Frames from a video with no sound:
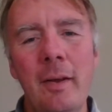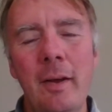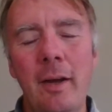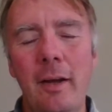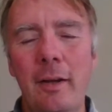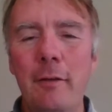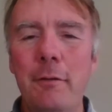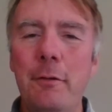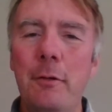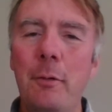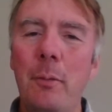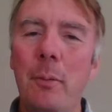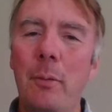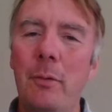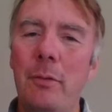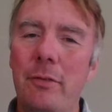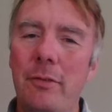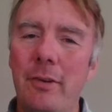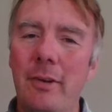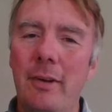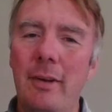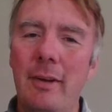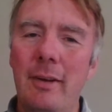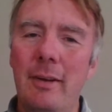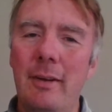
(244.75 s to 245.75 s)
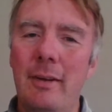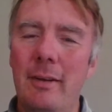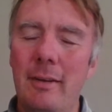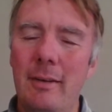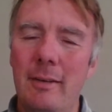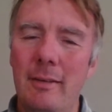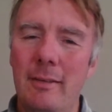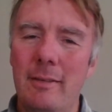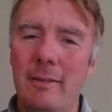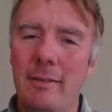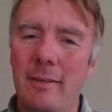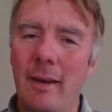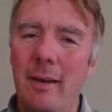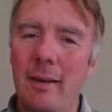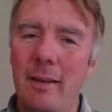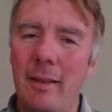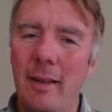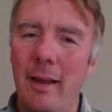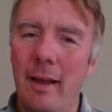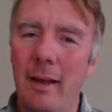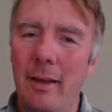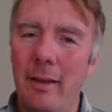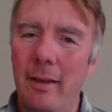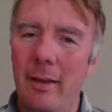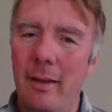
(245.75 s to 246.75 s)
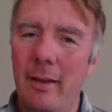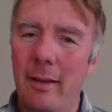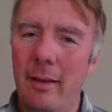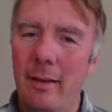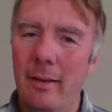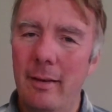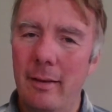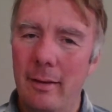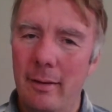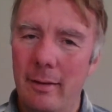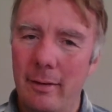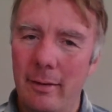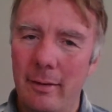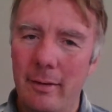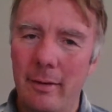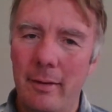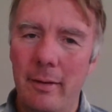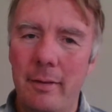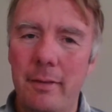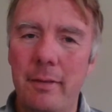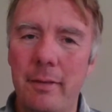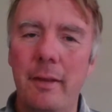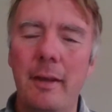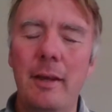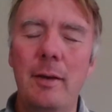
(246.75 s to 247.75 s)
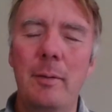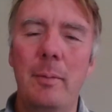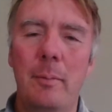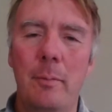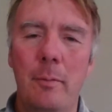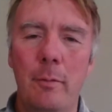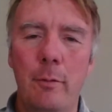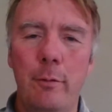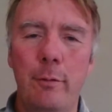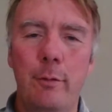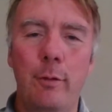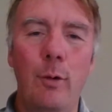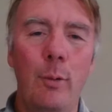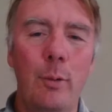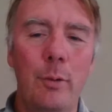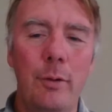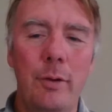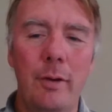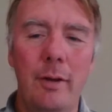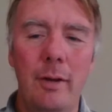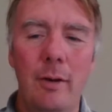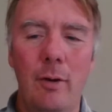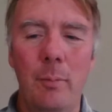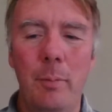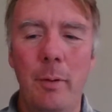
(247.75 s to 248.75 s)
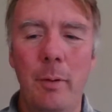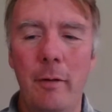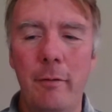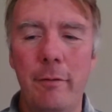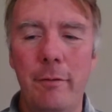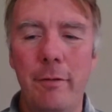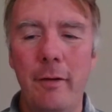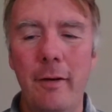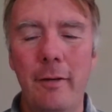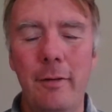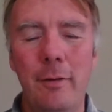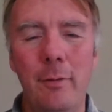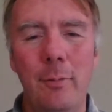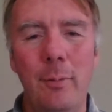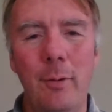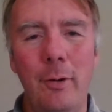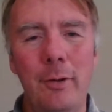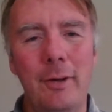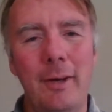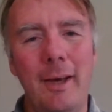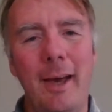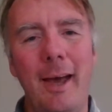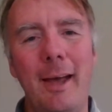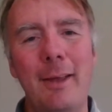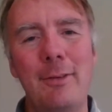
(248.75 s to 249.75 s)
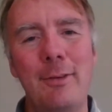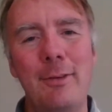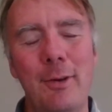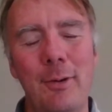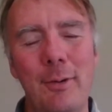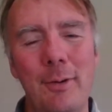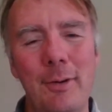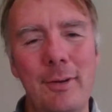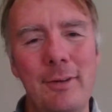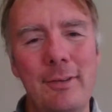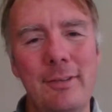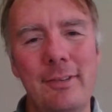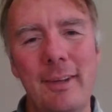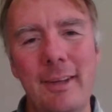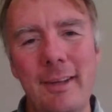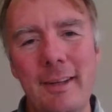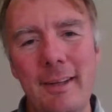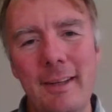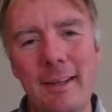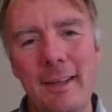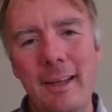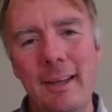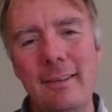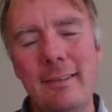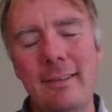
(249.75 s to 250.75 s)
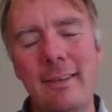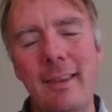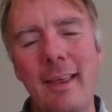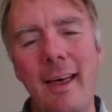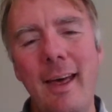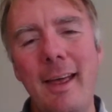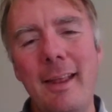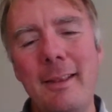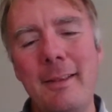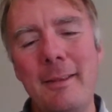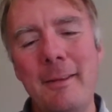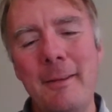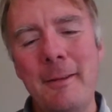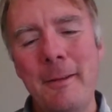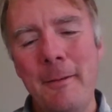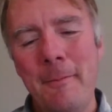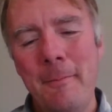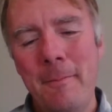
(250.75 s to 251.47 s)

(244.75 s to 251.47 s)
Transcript: And if you want to take that theme forward a little bit further, what you can do is then